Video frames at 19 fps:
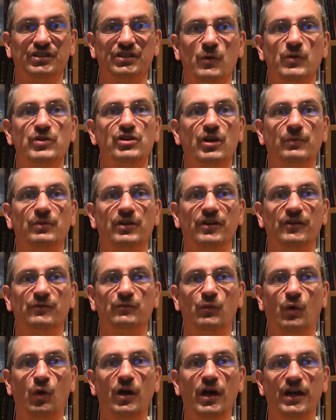which I believe
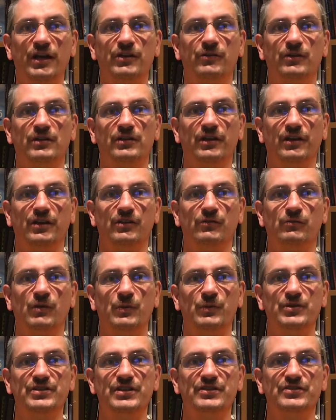more accurately
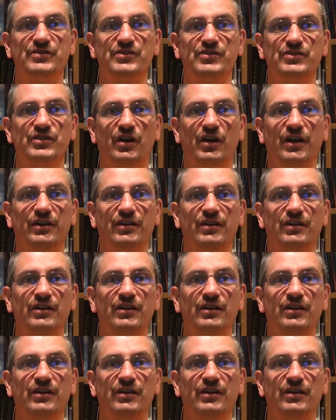represents the site,